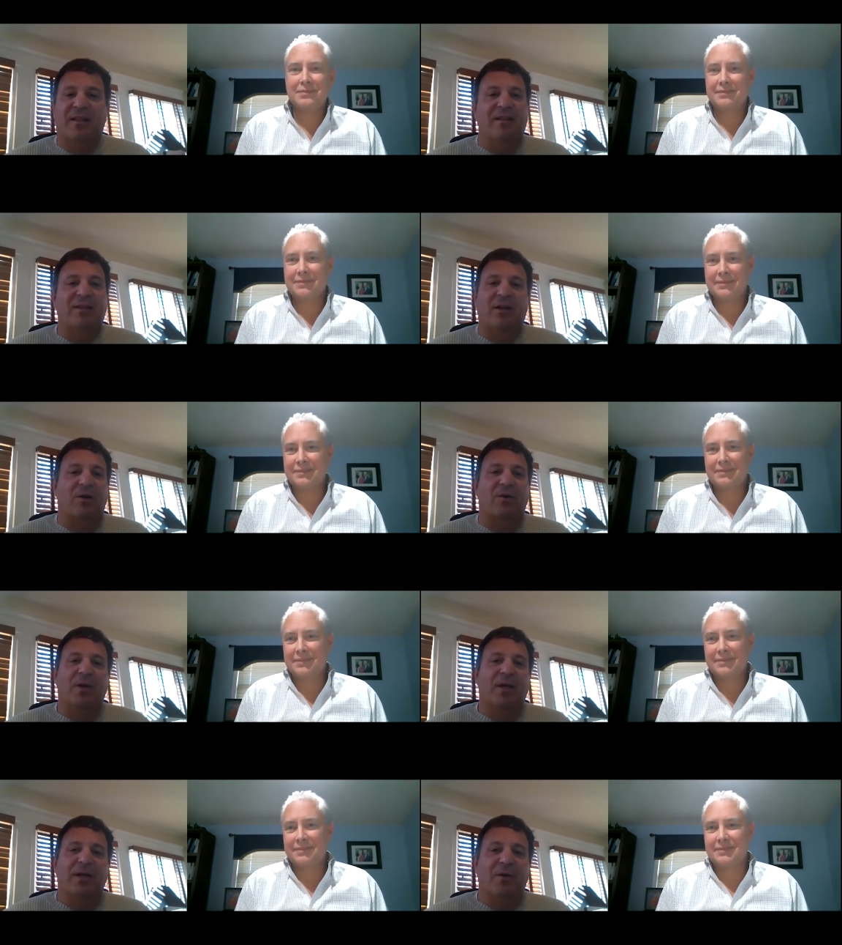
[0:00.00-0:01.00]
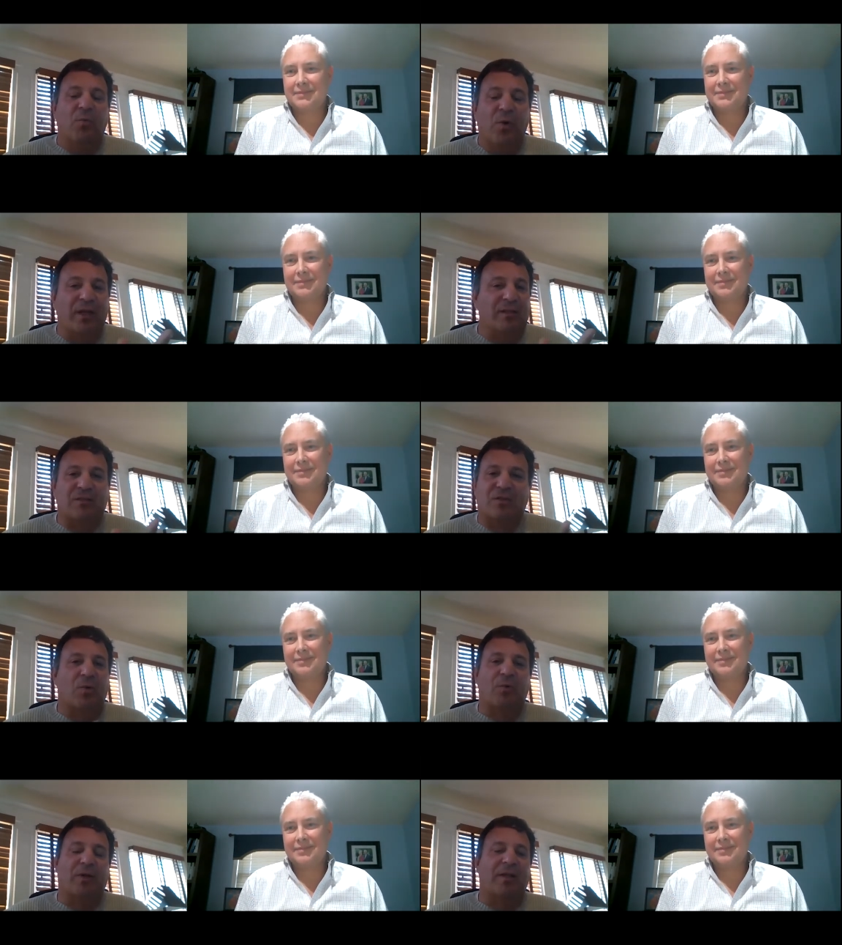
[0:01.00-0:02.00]
Speaker 1: you know, winning
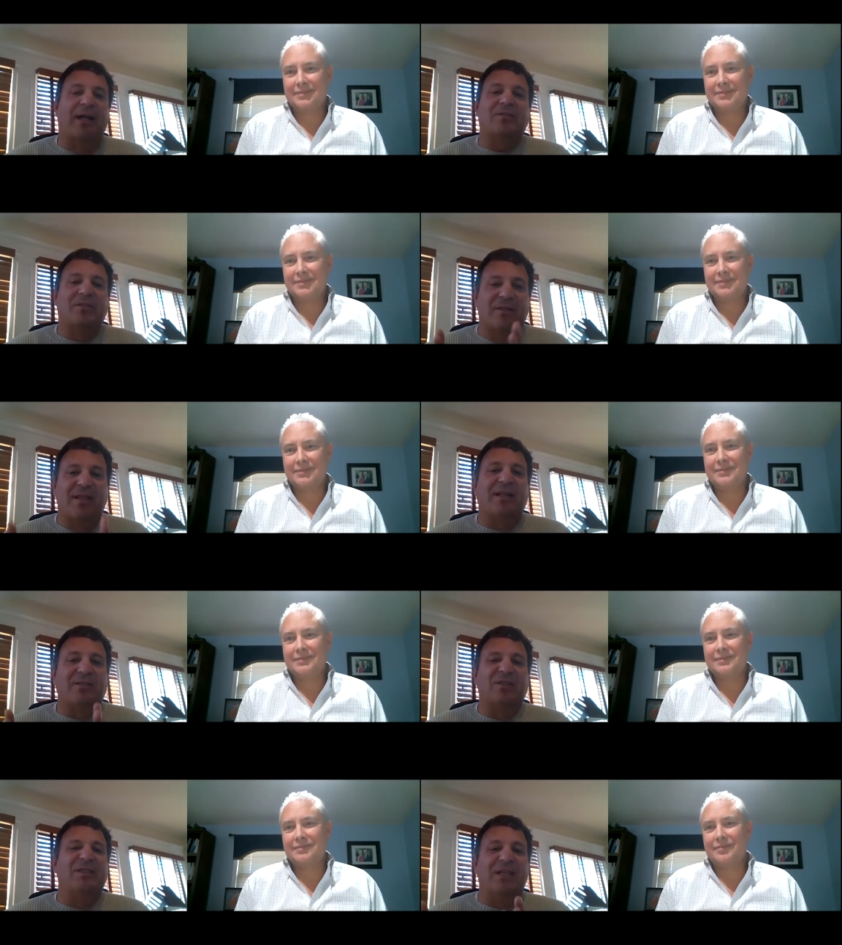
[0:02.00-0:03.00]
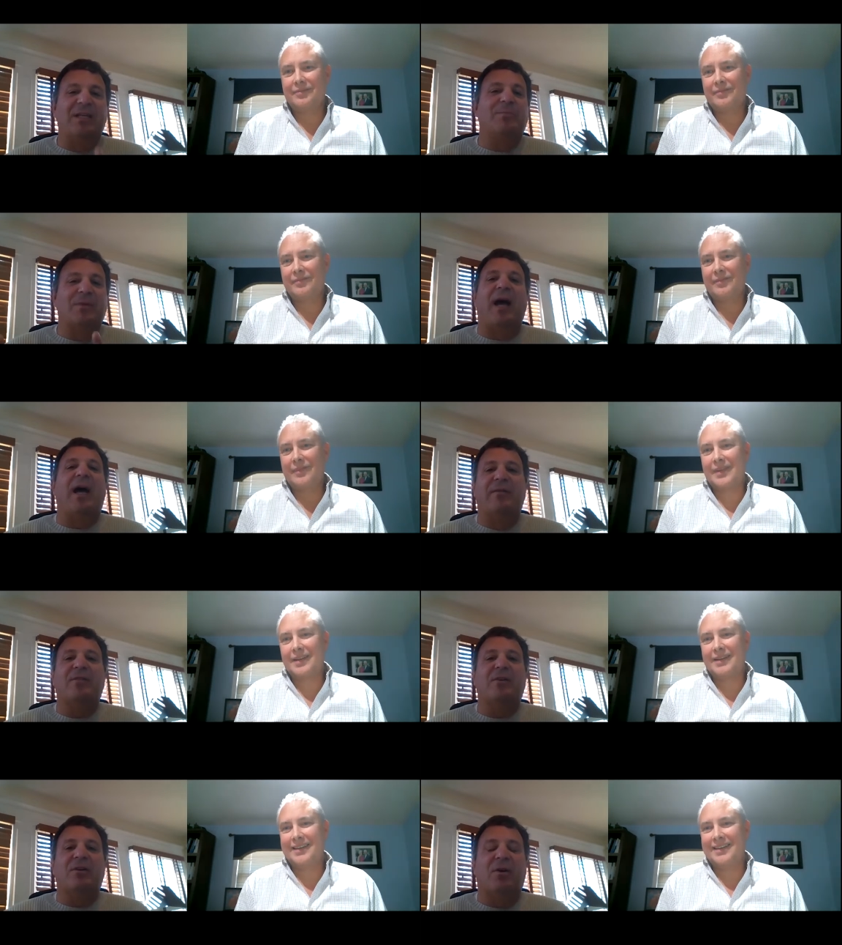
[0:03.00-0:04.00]
story. That's that's deep dive
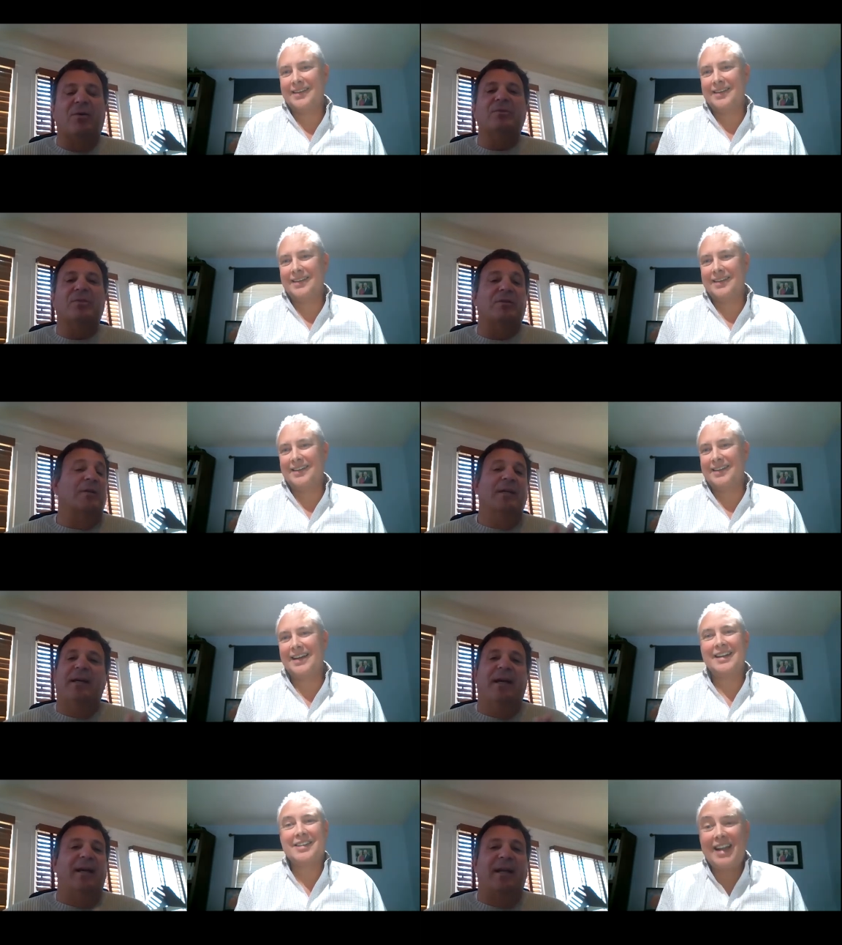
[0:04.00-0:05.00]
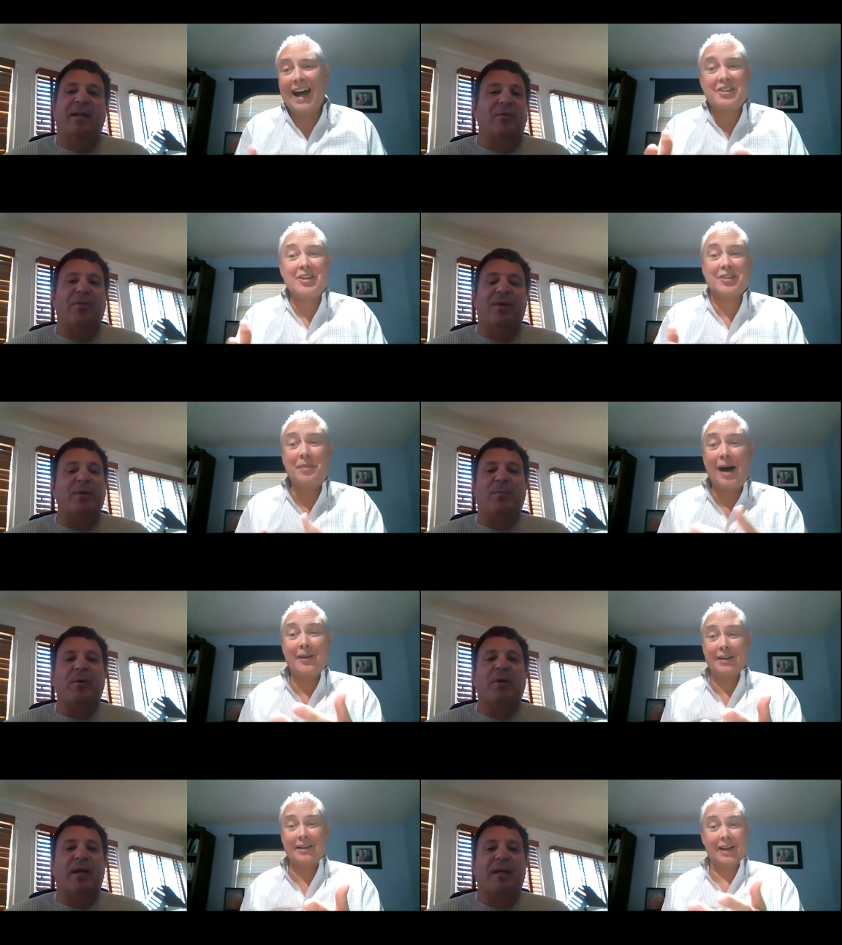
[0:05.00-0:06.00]
culture. And it's and not
Speaker 2: just about
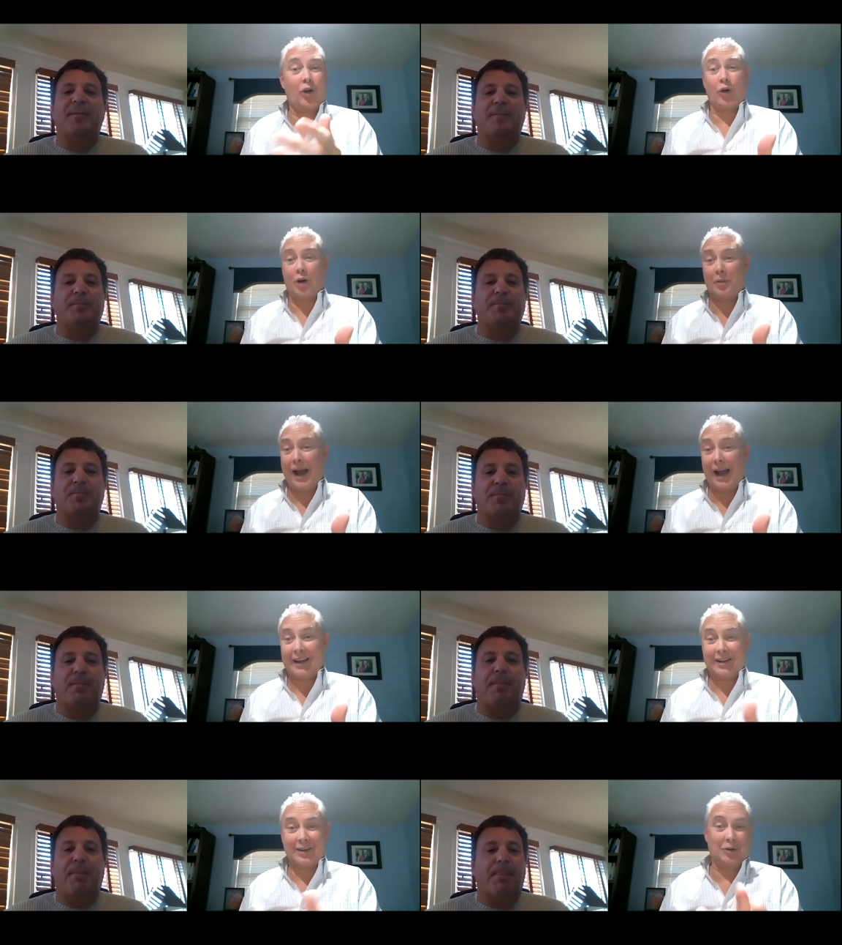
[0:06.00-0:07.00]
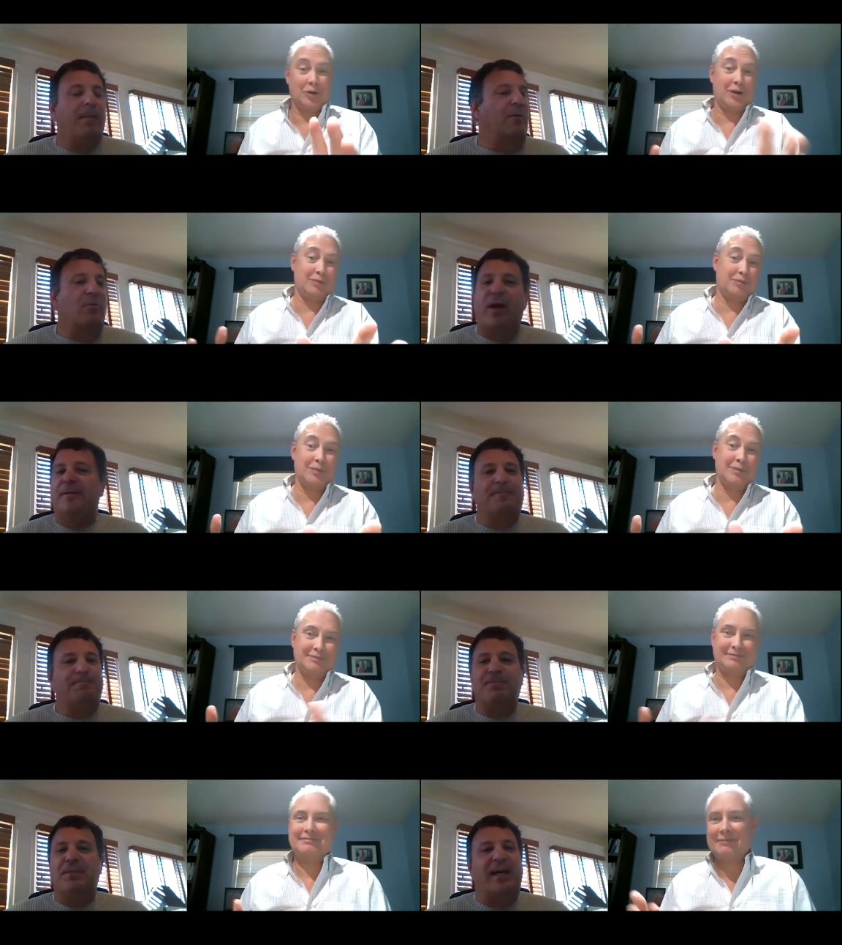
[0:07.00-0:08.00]
a quarterback or right.
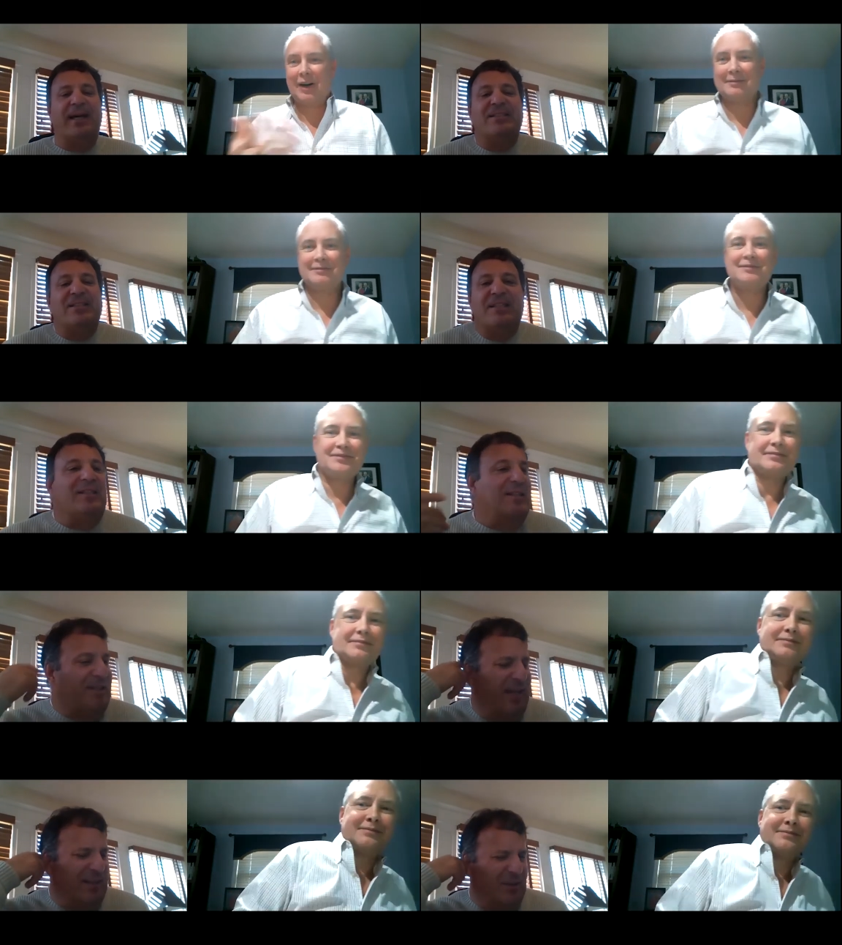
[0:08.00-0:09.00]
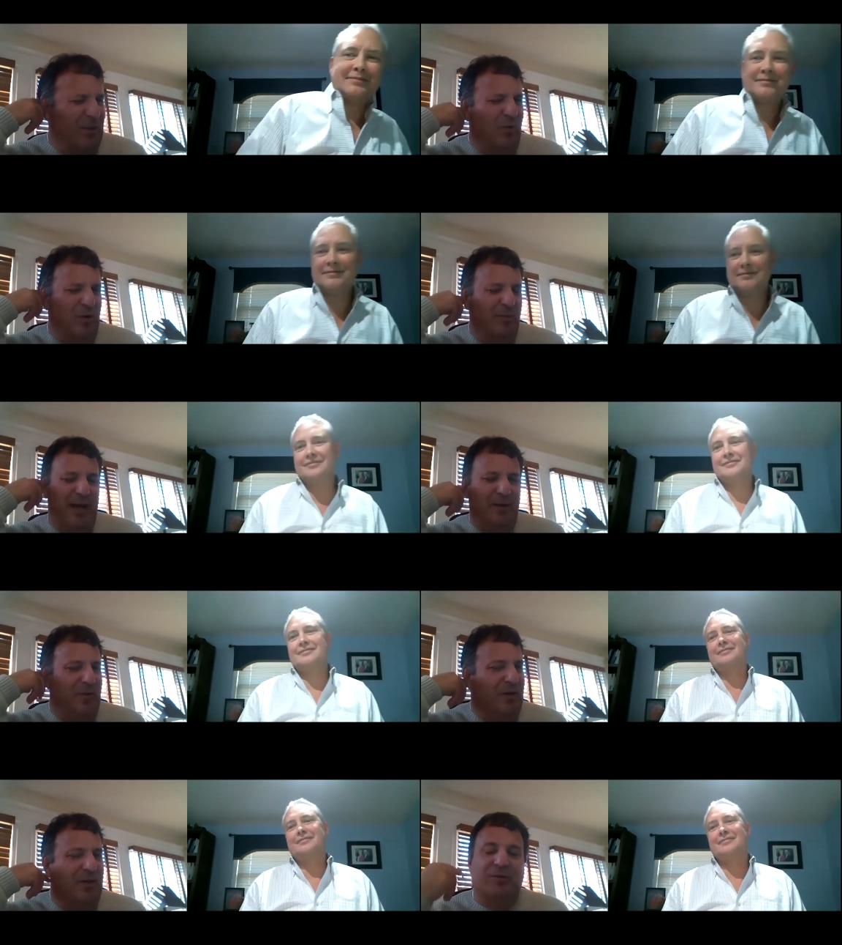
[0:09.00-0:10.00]
Speaker 1: Yeah, it's easy to say it's the quarterback or the
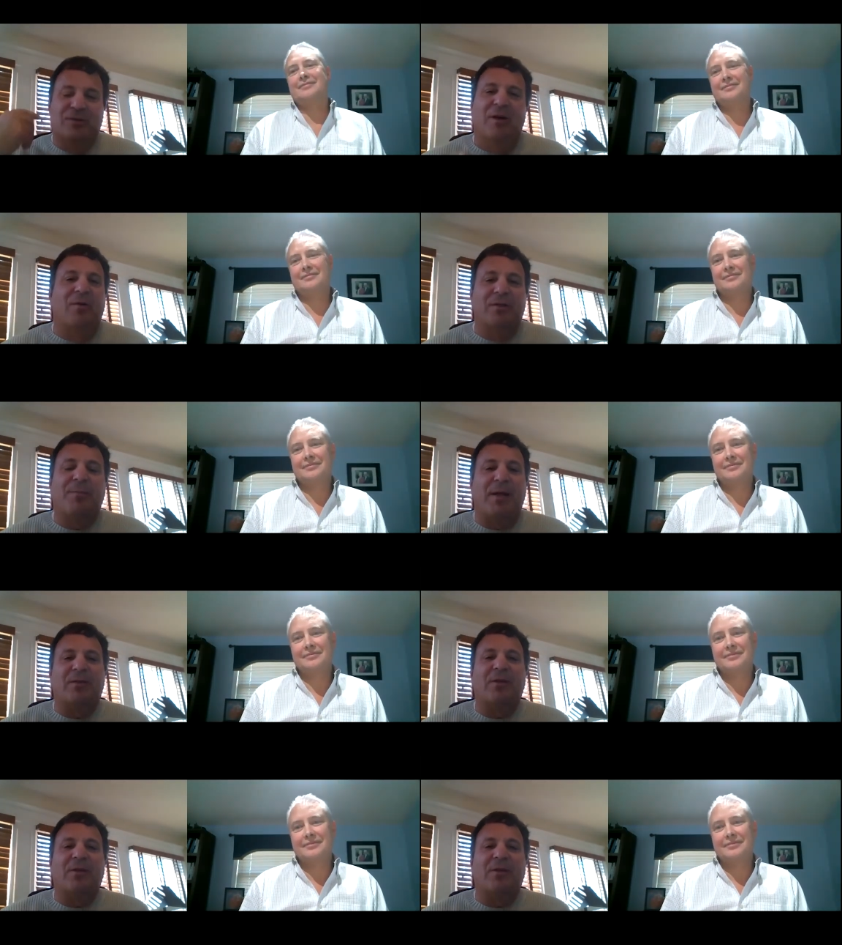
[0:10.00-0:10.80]
coach. No, it's about the